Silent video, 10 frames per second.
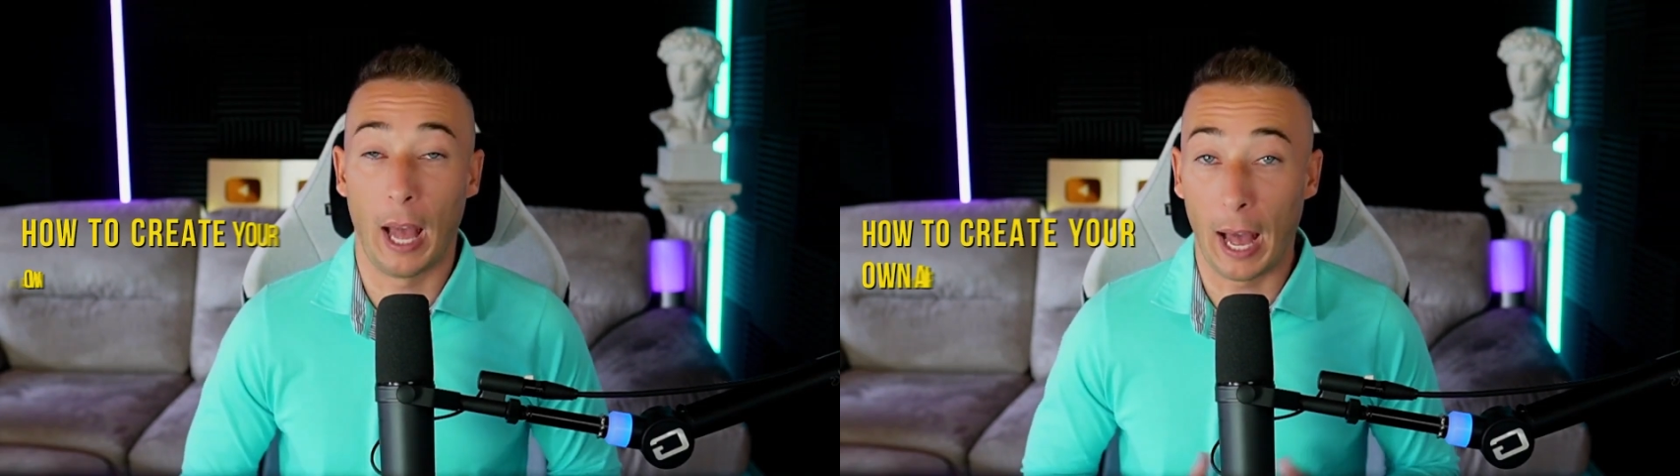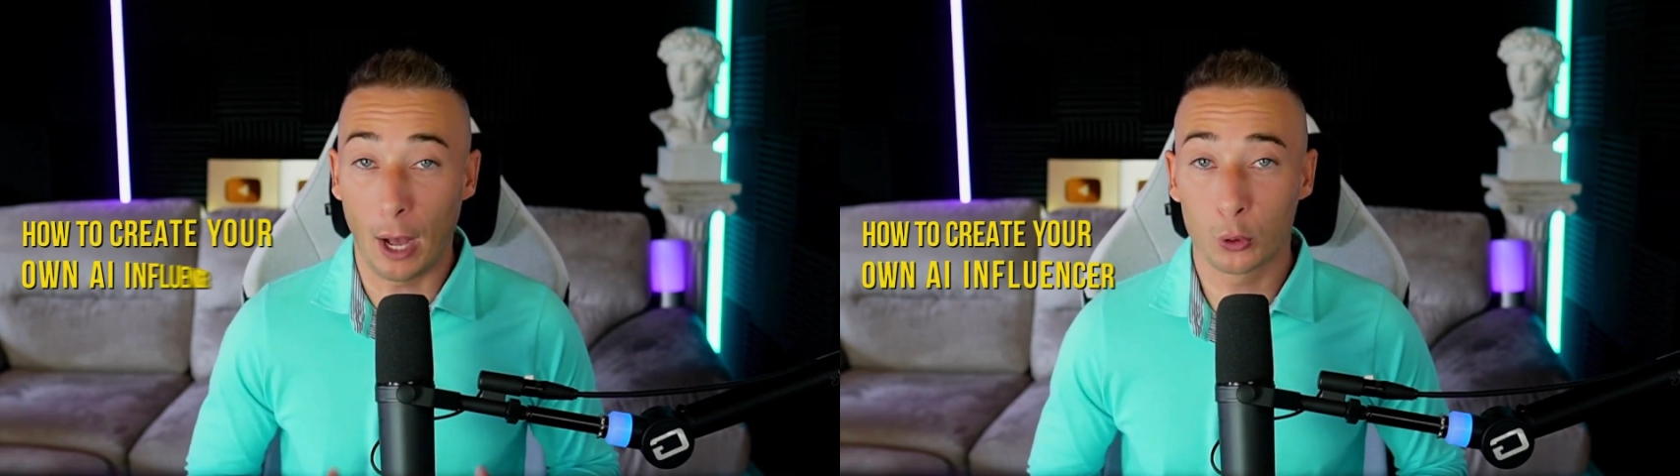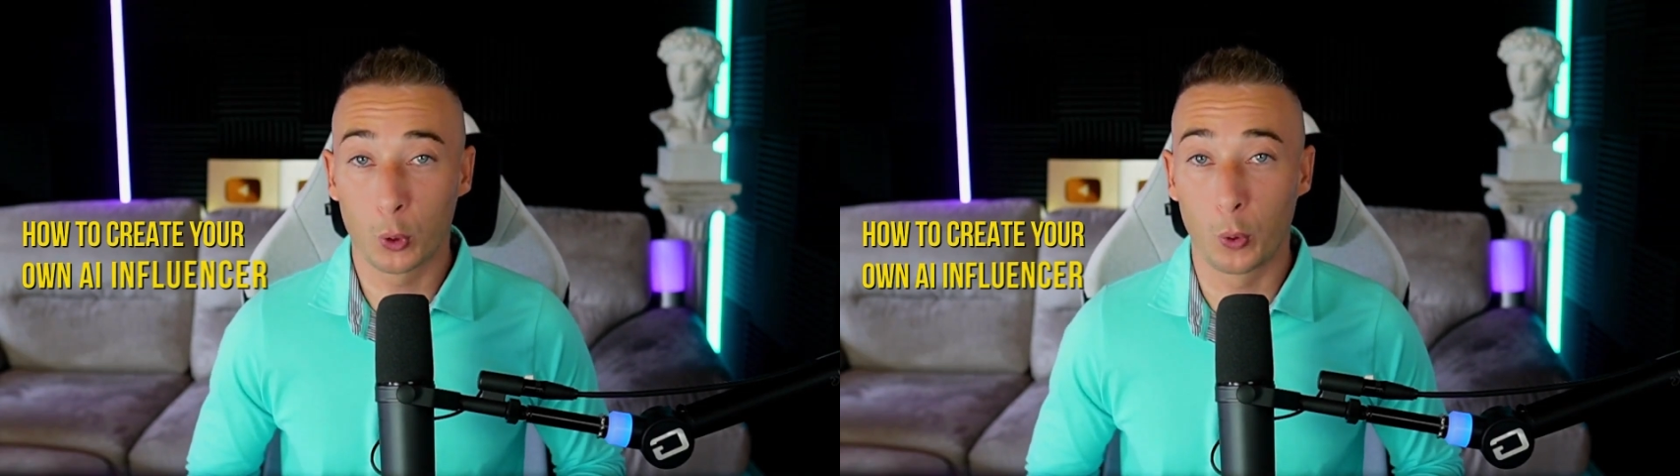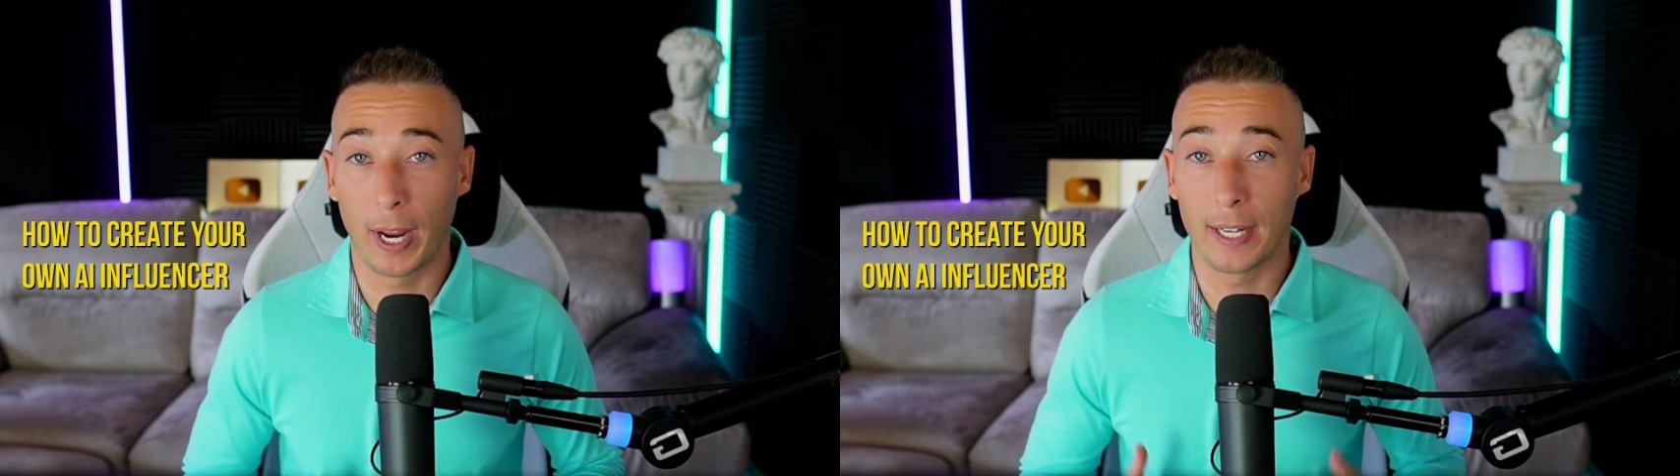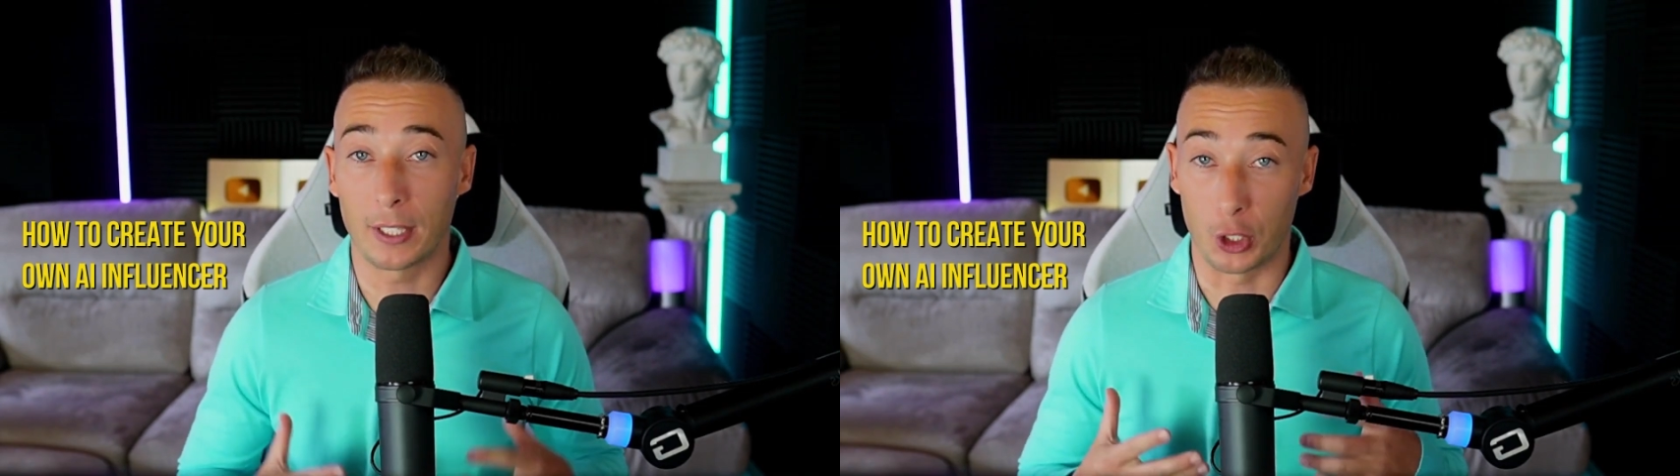how to
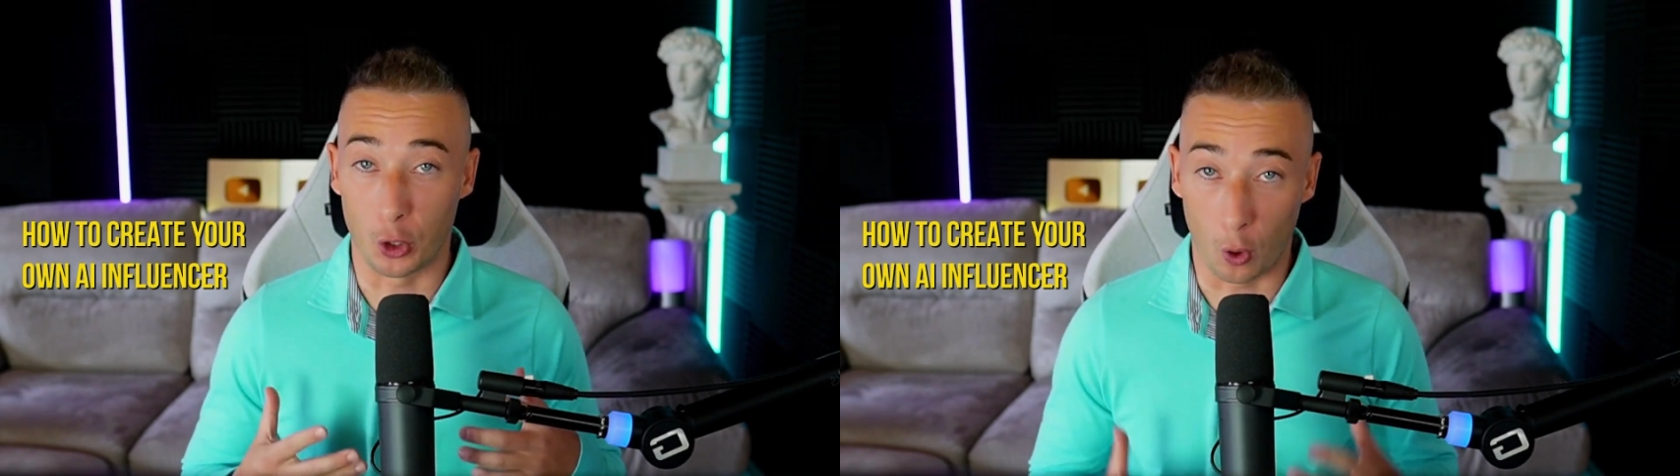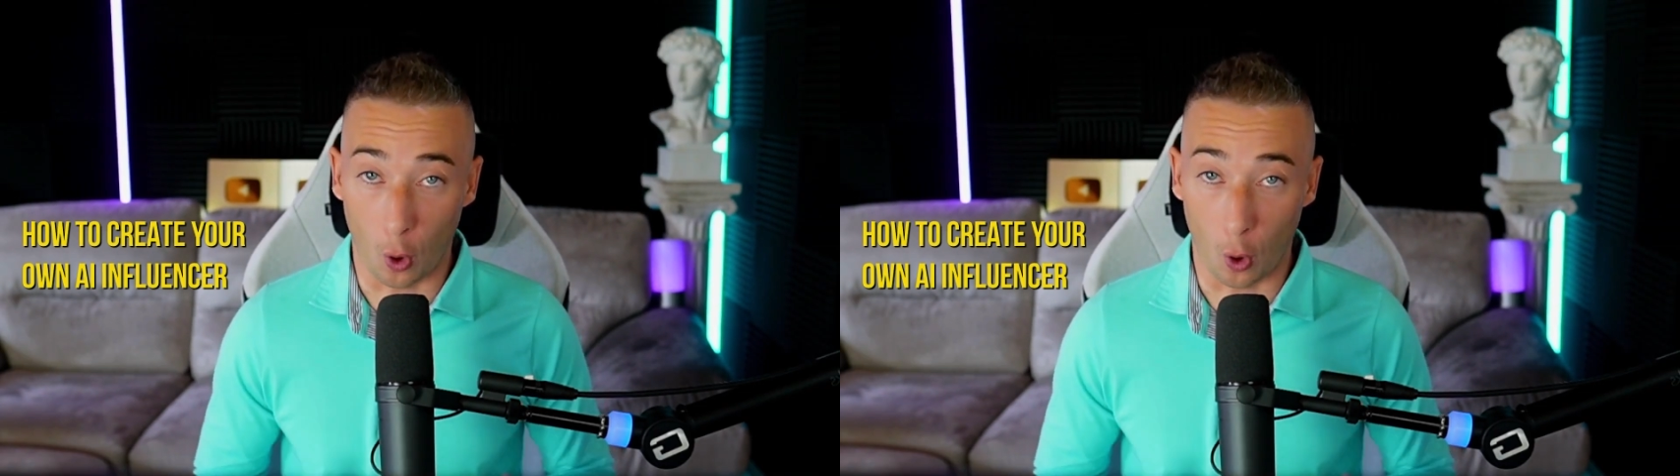create your